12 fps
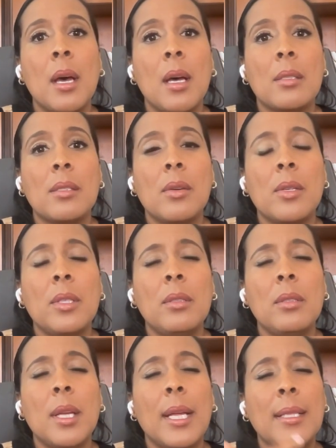Uh, mm-hmm. So
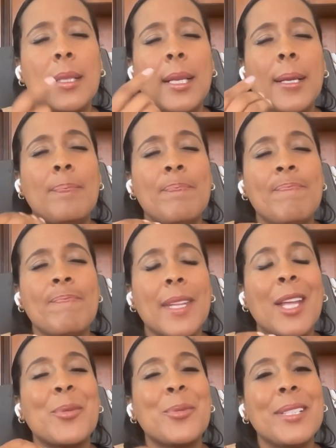you it
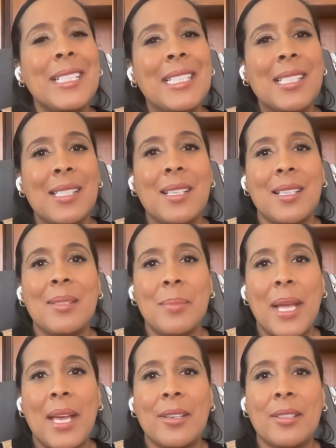it really just does
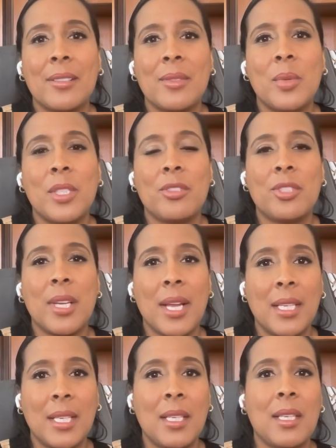matter when you're
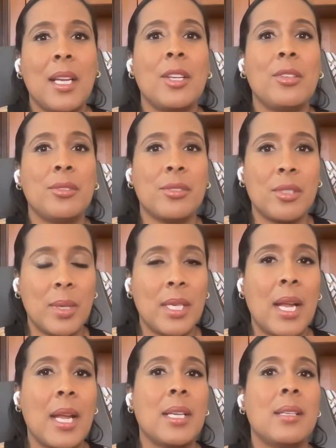checking in and you're
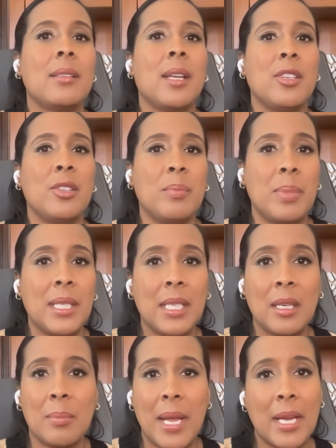showing kindness and you're
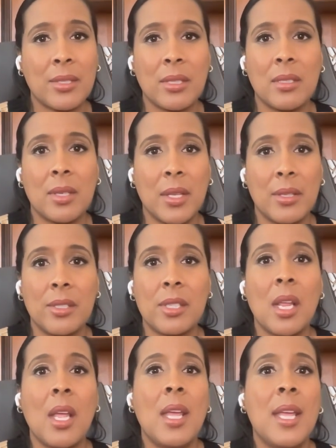being compassionate to others.